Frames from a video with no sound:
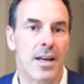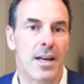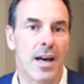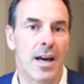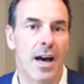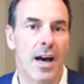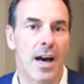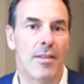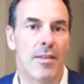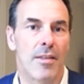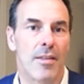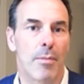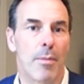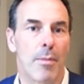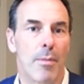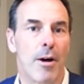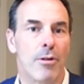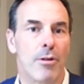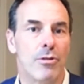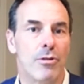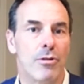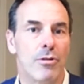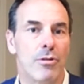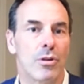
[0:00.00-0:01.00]
And the
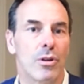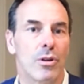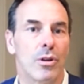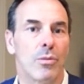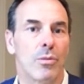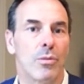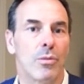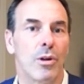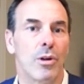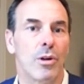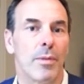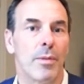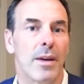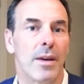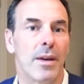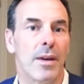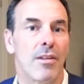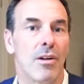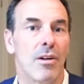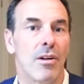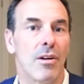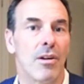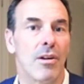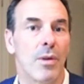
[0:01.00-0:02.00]
proposal will be
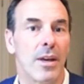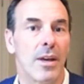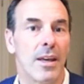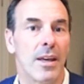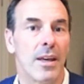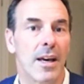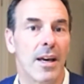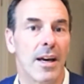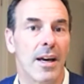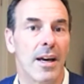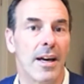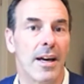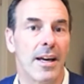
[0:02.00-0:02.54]
that we